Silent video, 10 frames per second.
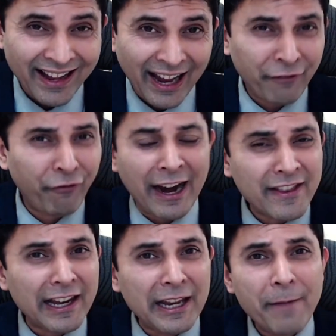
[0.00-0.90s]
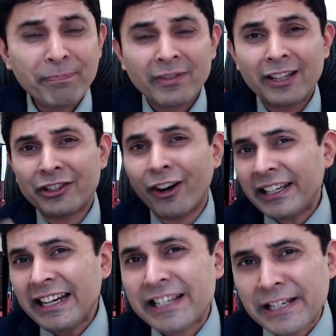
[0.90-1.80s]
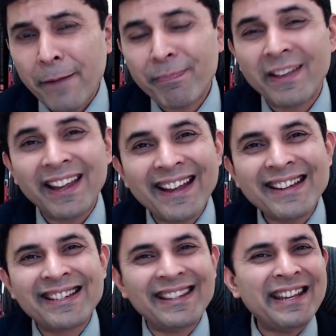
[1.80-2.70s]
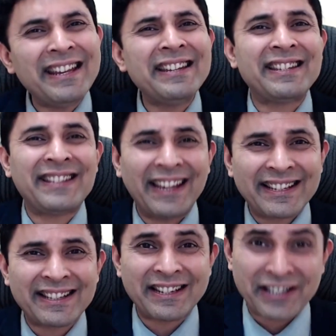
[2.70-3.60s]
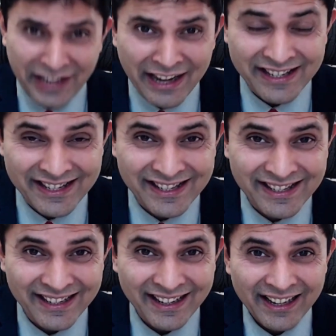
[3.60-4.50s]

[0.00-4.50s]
And finally, the 13th step is the sixth sense.